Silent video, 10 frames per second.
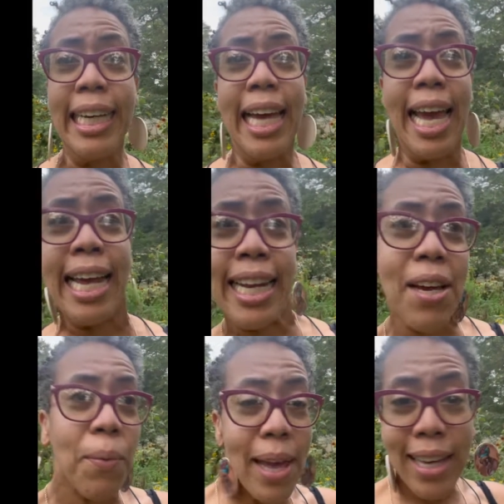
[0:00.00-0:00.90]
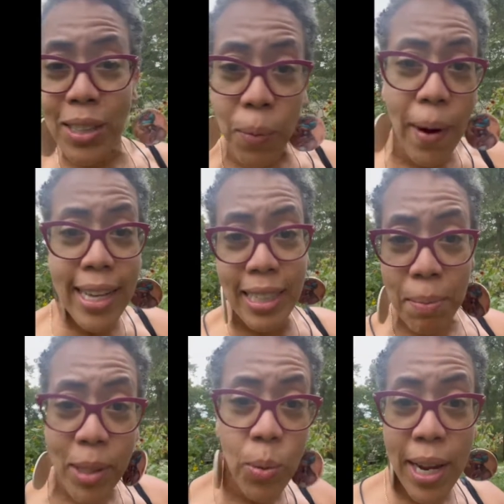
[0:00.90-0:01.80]
And then we had some rains
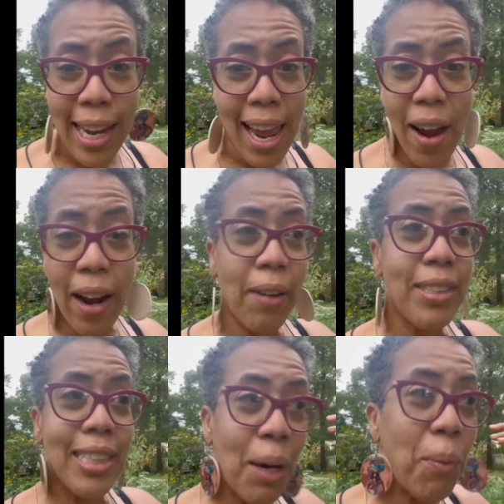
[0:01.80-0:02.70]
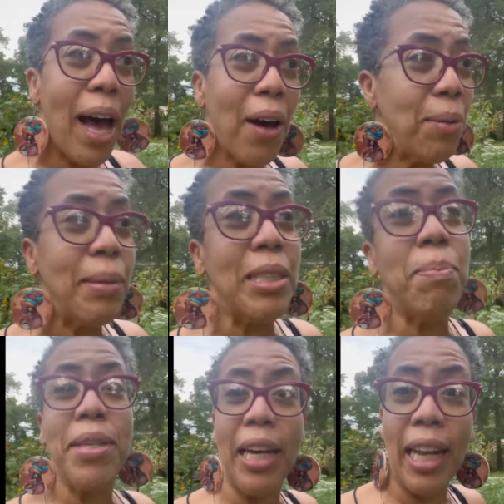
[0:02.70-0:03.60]
in between there. I was just like, wow, it must
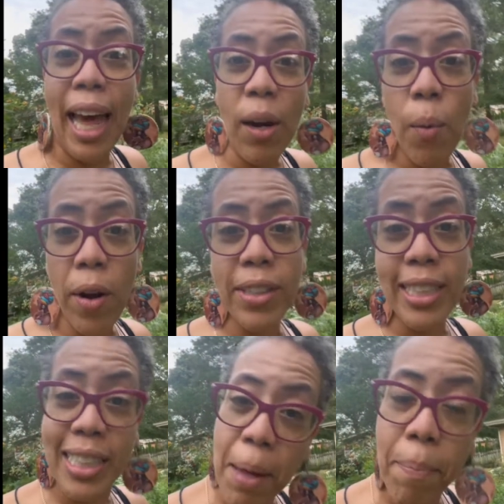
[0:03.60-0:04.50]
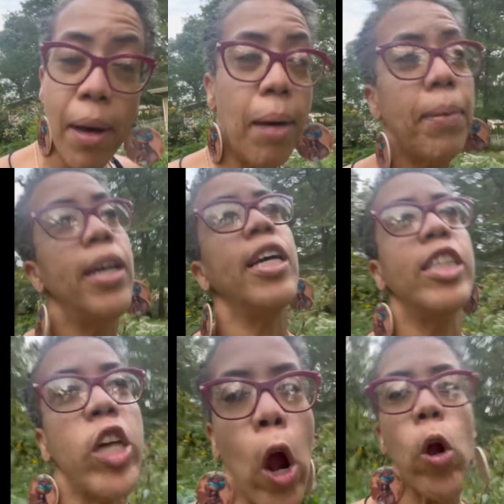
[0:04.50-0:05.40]
be a lot of water in the sump pump.
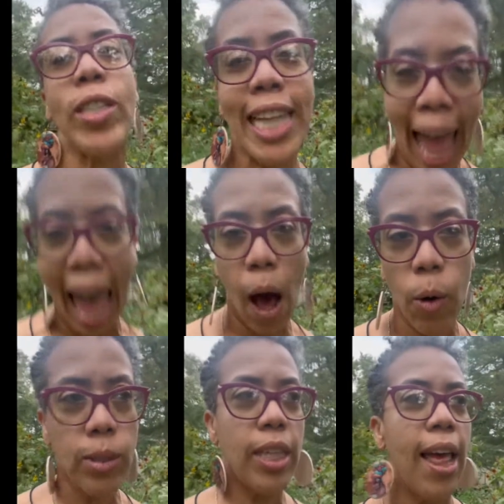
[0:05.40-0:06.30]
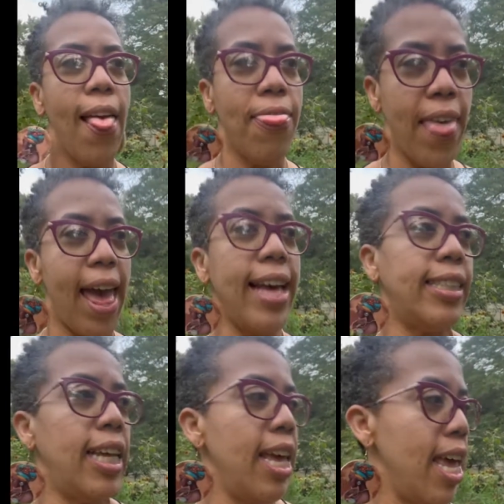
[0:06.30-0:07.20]
Turns out
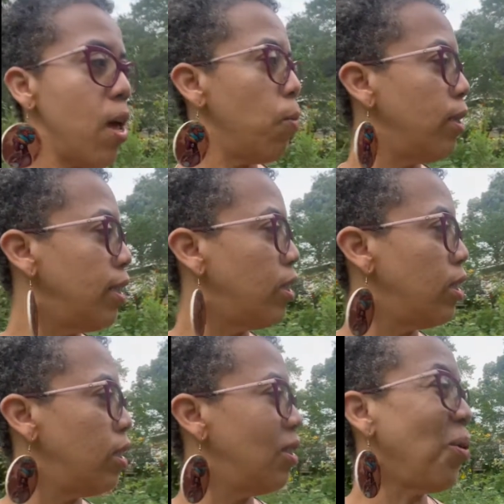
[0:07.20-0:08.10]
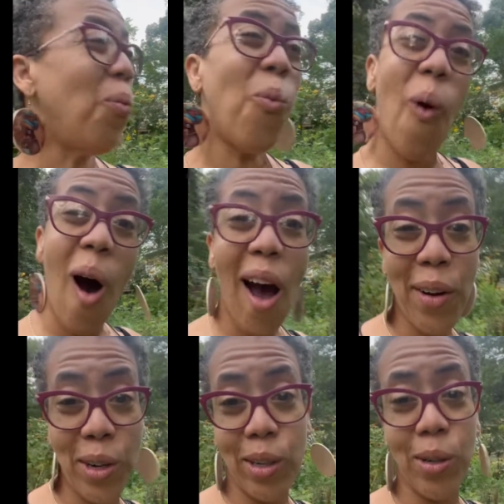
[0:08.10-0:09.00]
that it was, the
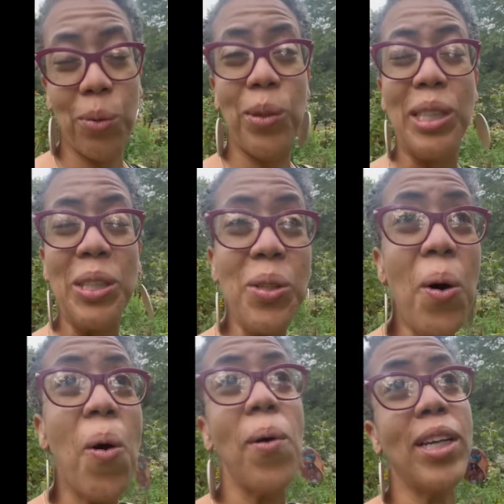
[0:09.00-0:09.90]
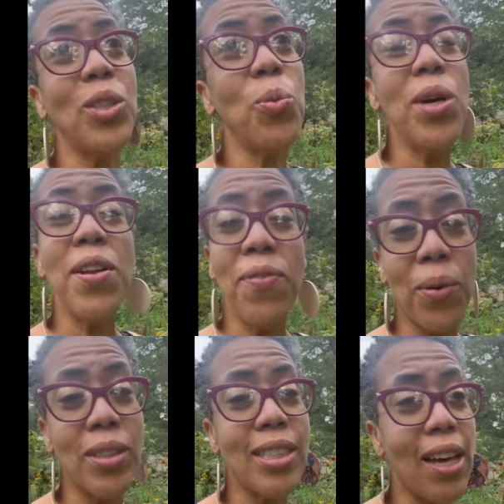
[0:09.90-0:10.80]
water was going
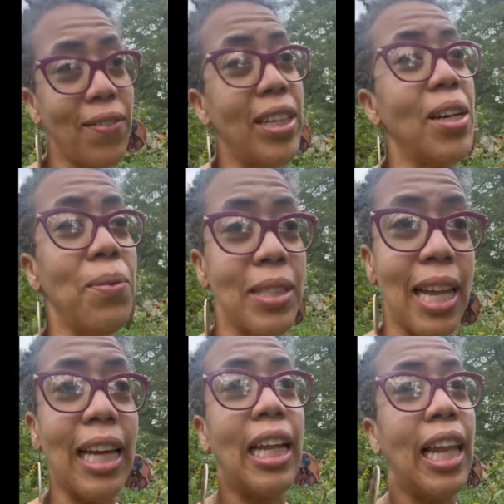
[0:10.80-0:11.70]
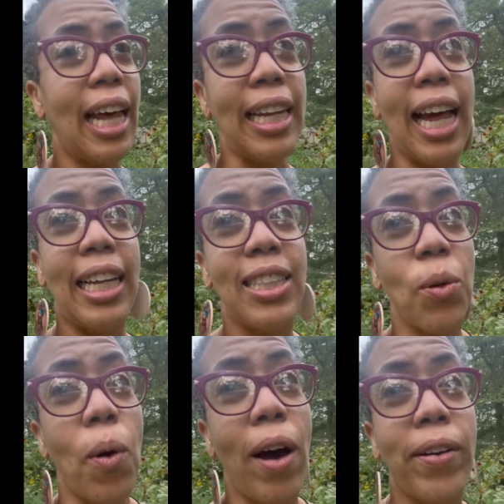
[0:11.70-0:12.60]
24/7. It was like a lot of gallons of
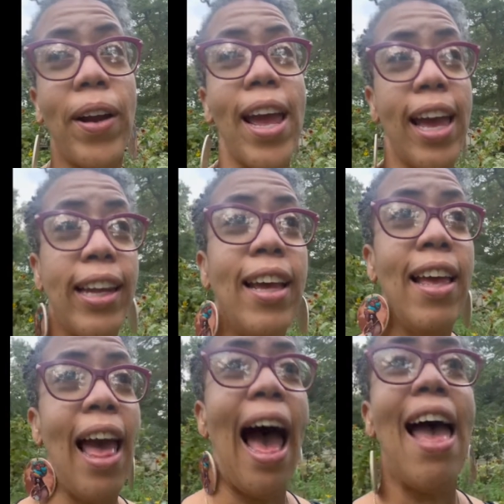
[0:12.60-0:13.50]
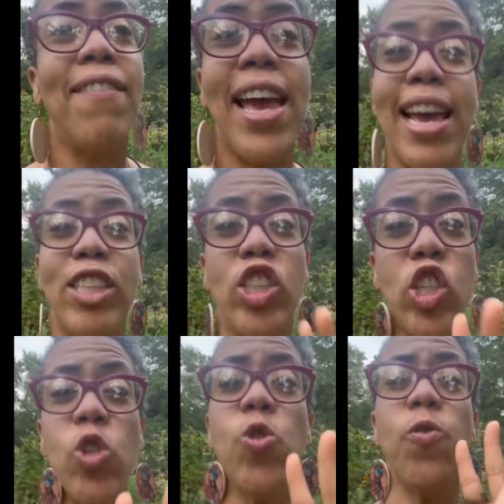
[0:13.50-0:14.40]
water. And I have had
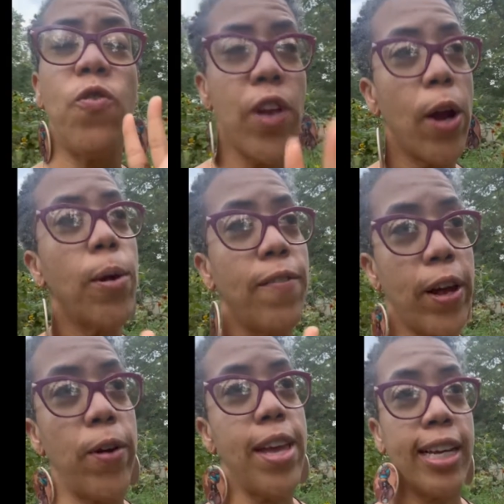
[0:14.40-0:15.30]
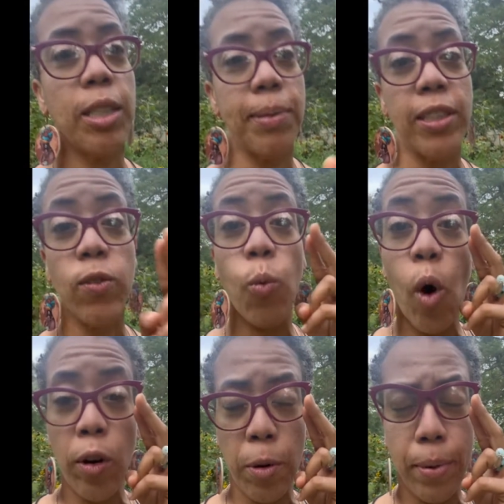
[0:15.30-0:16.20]
2 very, very expensive
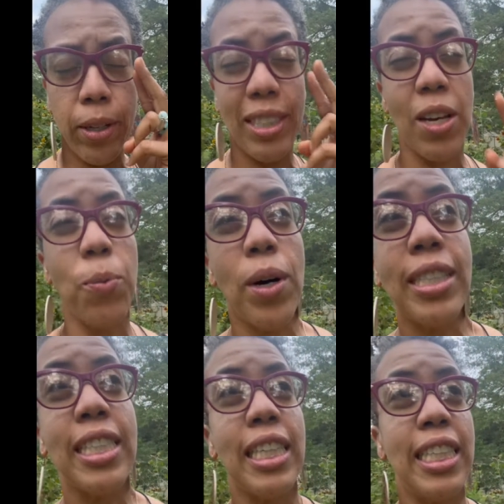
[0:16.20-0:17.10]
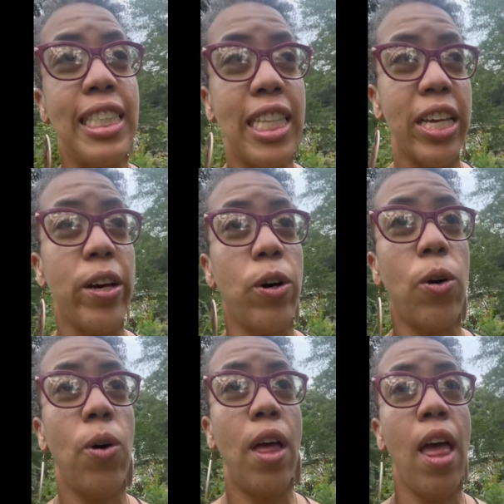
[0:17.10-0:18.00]
water bills. It wasn't
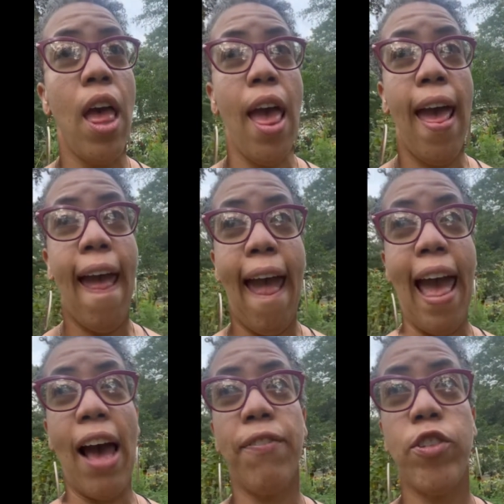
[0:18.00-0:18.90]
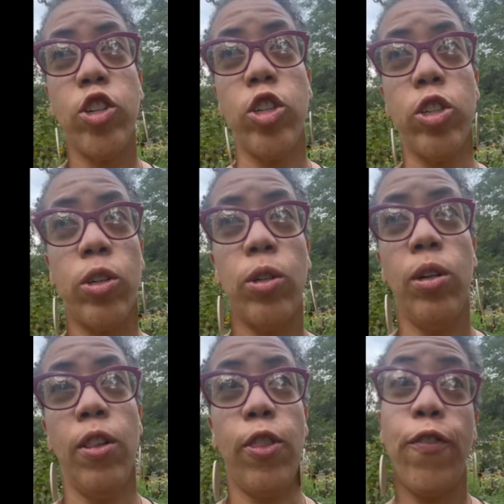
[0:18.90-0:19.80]
until after
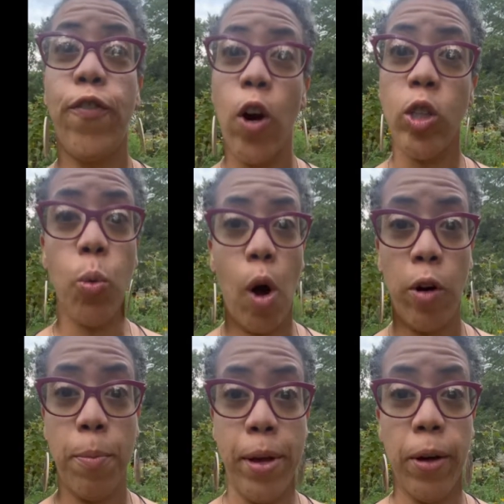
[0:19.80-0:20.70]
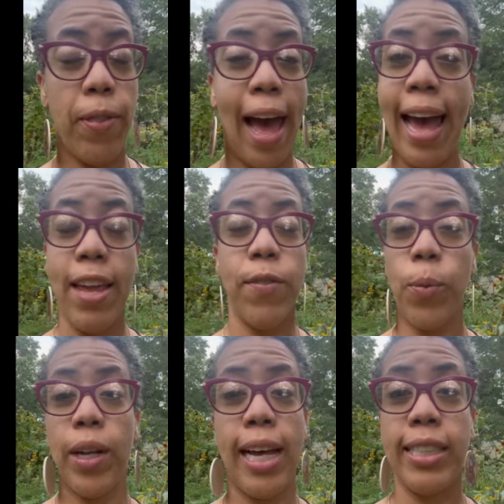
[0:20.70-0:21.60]
the first water bill that I even
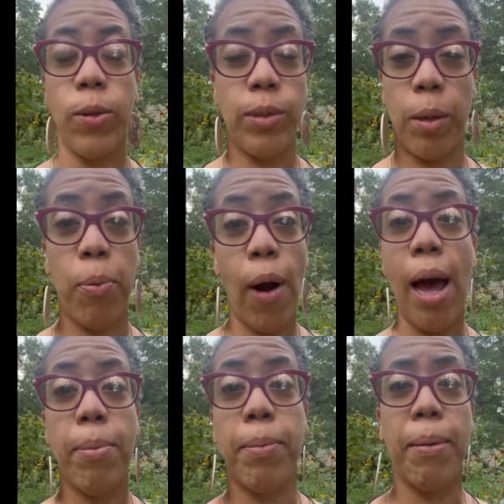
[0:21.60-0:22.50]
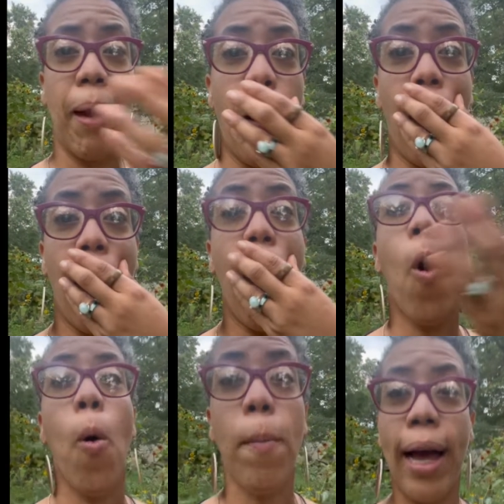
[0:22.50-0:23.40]
realized there was a problem. I'm like,
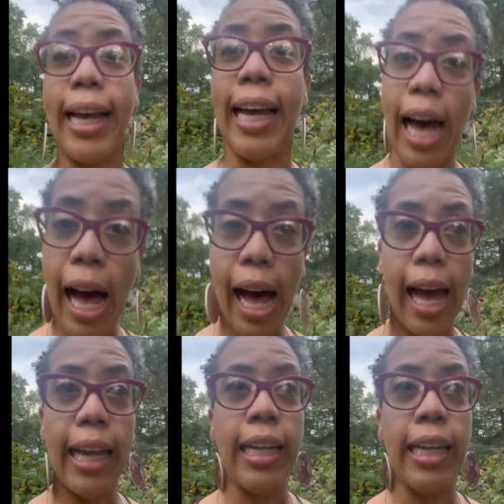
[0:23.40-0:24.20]
oh my God.